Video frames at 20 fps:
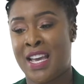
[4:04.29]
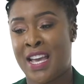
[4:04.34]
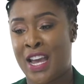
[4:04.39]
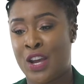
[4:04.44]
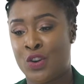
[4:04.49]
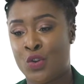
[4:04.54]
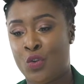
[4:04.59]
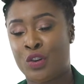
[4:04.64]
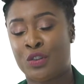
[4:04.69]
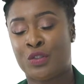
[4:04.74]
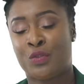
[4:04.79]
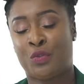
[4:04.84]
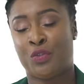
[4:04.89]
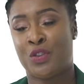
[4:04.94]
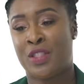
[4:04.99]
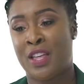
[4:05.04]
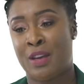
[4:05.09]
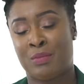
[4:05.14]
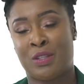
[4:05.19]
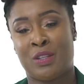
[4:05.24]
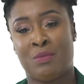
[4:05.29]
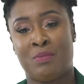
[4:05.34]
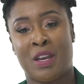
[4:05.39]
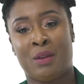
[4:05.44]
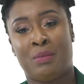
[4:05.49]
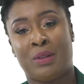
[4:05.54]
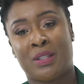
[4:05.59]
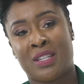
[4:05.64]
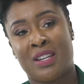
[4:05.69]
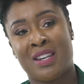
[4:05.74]
in order for them to be
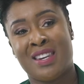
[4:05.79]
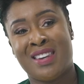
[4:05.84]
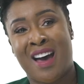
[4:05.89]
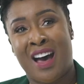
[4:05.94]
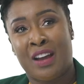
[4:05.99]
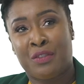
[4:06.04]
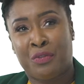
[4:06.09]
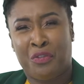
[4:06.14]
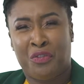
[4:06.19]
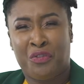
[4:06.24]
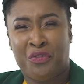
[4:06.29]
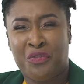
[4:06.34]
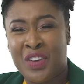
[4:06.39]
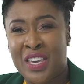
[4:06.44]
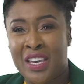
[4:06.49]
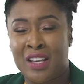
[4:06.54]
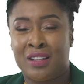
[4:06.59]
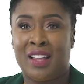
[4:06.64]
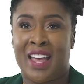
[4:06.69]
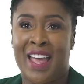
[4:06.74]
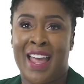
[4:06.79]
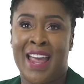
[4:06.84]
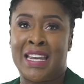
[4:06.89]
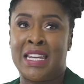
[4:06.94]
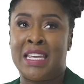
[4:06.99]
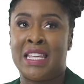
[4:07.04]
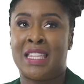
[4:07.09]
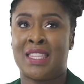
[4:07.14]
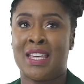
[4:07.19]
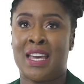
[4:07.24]
able to not feel
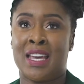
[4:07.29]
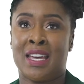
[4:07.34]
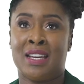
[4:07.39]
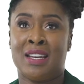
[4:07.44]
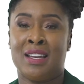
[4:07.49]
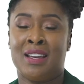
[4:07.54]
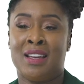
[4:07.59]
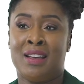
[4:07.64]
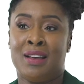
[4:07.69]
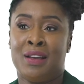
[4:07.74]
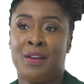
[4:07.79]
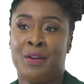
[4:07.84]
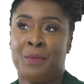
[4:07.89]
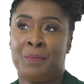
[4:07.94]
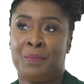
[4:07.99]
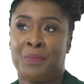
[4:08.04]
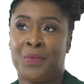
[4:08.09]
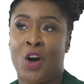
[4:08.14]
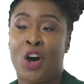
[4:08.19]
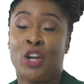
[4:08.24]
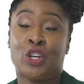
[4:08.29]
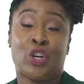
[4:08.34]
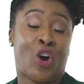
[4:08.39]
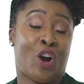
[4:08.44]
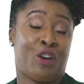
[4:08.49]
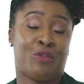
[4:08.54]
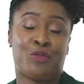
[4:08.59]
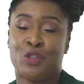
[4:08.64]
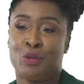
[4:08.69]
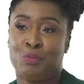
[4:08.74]
anything
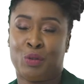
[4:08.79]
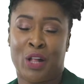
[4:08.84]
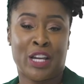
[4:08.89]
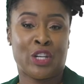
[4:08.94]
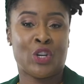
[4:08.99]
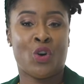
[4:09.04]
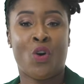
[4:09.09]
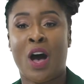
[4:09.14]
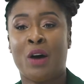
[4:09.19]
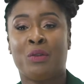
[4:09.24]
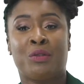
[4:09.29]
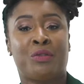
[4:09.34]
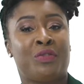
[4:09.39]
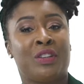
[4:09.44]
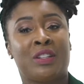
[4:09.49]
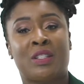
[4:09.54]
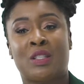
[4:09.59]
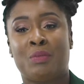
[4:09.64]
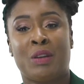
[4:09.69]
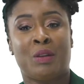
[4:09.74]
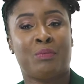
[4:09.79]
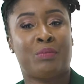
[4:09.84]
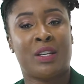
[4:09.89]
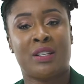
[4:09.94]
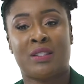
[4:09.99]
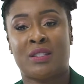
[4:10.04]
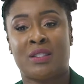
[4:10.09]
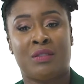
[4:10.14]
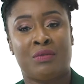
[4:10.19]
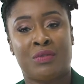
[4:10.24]
uncomfortable. I know how it feels to be in
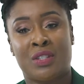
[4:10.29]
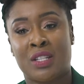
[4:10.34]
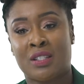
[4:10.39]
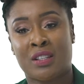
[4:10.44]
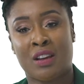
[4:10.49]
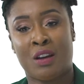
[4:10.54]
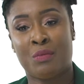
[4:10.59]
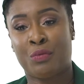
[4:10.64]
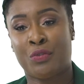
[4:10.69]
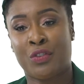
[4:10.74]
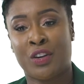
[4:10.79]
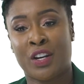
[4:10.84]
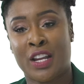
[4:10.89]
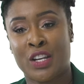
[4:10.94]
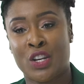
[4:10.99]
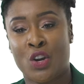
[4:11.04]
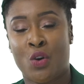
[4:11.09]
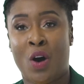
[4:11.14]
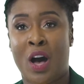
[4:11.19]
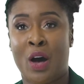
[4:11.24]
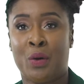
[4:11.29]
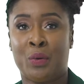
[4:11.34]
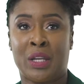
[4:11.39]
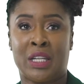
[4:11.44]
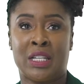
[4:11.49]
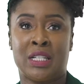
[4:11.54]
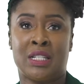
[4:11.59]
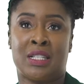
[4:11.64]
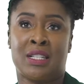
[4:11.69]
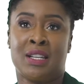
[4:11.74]
places of discomfort. I know how it
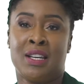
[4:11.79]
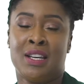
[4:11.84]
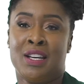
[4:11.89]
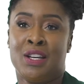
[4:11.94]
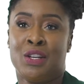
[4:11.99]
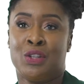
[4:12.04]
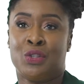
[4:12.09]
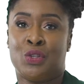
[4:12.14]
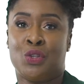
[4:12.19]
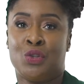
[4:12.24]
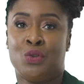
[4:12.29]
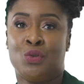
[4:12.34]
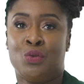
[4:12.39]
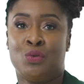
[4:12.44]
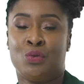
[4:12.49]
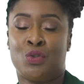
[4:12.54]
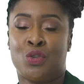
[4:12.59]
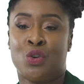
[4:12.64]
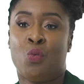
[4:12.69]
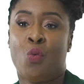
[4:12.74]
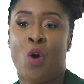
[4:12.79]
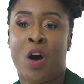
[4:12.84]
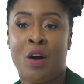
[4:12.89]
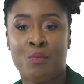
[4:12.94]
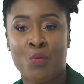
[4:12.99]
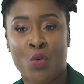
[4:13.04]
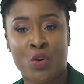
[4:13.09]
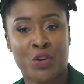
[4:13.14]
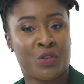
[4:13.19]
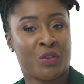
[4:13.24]
is to want
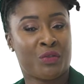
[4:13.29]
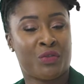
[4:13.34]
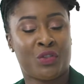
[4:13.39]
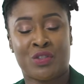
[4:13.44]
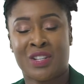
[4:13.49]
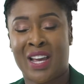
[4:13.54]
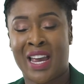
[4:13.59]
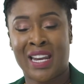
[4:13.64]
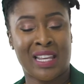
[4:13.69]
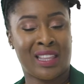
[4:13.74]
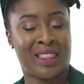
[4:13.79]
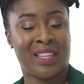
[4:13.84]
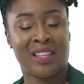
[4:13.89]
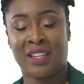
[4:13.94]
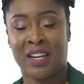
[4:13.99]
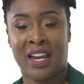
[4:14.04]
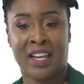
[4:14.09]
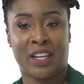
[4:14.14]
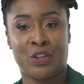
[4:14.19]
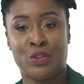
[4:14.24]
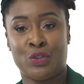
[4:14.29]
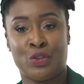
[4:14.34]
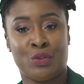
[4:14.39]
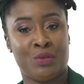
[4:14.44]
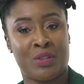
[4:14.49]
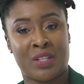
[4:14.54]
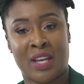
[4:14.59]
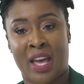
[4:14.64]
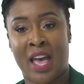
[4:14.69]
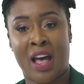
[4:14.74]
more. So if there's anything that I can do
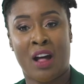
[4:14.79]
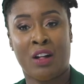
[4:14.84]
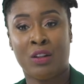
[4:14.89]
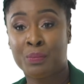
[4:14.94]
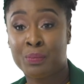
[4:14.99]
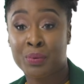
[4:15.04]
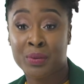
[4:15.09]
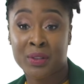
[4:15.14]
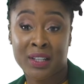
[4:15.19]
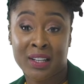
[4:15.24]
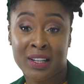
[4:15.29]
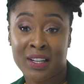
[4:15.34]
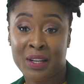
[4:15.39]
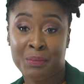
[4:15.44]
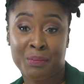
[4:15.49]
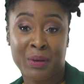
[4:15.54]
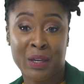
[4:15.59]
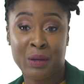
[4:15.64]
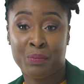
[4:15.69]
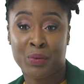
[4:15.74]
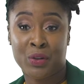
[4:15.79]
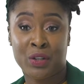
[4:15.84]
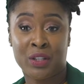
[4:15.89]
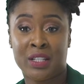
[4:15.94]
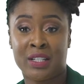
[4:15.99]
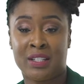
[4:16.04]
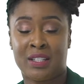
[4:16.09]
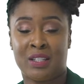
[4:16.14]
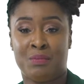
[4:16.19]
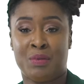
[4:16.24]
to help people
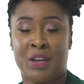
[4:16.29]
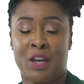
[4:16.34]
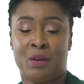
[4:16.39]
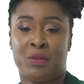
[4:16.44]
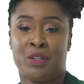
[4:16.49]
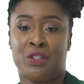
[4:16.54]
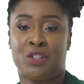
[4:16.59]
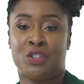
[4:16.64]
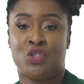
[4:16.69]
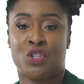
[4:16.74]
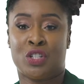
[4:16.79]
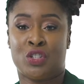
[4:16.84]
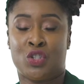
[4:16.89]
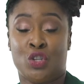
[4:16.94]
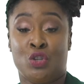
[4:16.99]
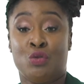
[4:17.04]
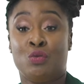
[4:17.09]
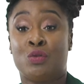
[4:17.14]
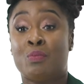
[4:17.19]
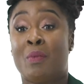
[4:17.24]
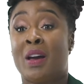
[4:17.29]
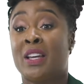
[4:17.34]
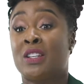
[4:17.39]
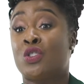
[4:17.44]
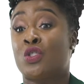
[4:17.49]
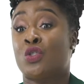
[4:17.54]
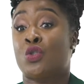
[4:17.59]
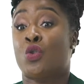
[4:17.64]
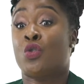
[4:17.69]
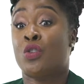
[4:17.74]
and to be able to just use my
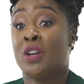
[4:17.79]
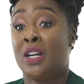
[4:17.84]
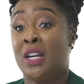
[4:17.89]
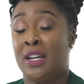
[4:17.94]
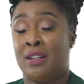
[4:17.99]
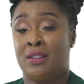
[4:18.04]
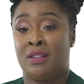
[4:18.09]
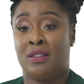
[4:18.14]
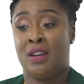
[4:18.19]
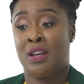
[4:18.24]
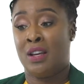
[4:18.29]
story and